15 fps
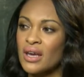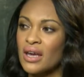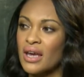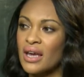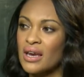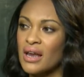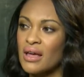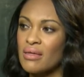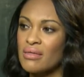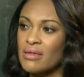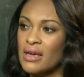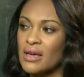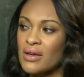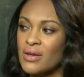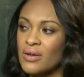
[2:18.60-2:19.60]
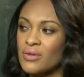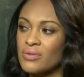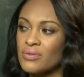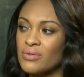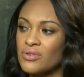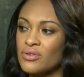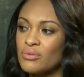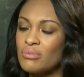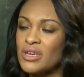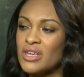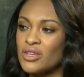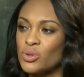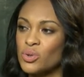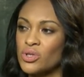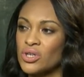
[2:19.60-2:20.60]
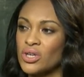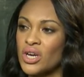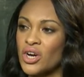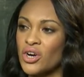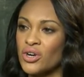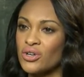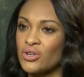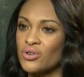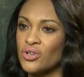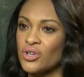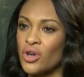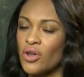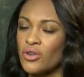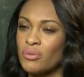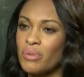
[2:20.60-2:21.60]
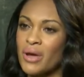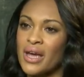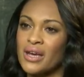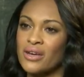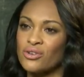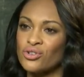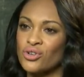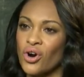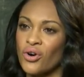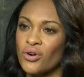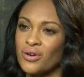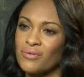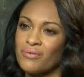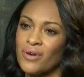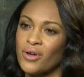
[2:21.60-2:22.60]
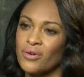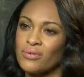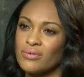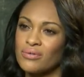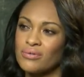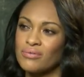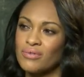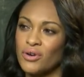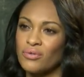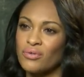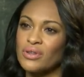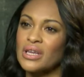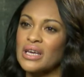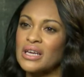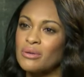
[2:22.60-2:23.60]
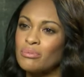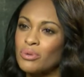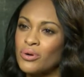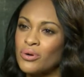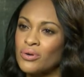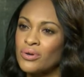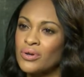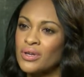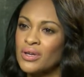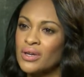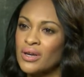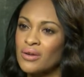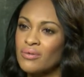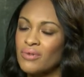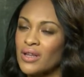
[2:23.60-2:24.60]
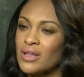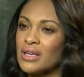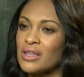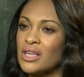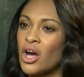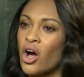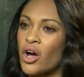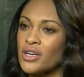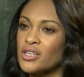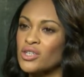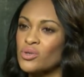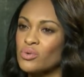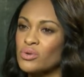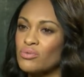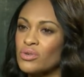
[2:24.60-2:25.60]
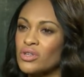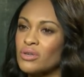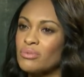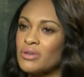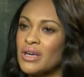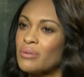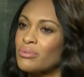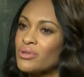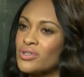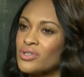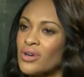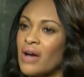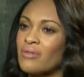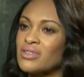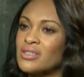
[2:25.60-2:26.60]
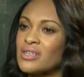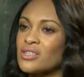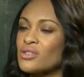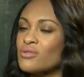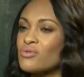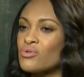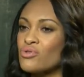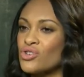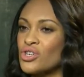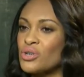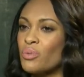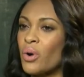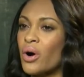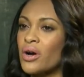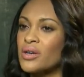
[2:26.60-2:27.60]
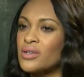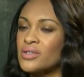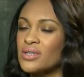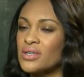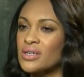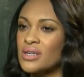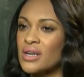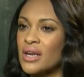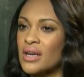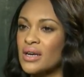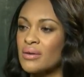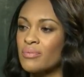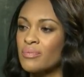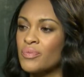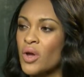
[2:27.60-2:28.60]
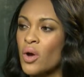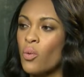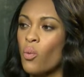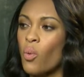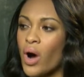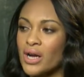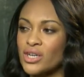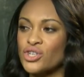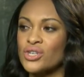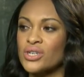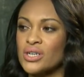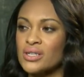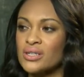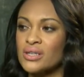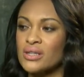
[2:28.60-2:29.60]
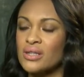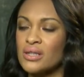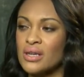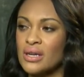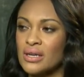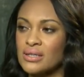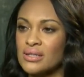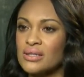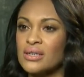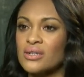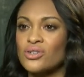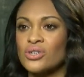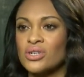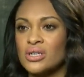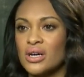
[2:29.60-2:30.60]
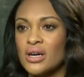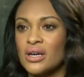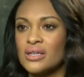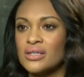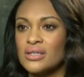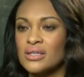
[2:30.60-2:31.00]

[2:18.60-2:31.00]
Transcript: And I think to me, this was a character that on the page already felt very relatable. Mm-hmm felt like the audience would really be able to have a sense of who she was and, and why she does the things that she does.